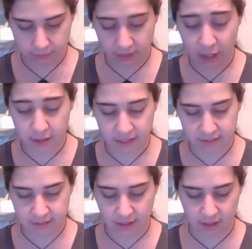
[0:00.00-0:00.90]
There it
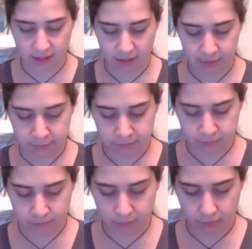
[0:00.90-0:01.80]
is. Haha.
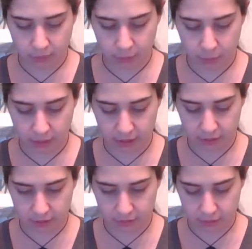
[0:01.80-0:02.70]

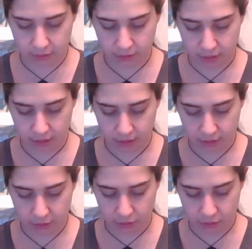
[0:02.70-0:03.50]
Where is her thingy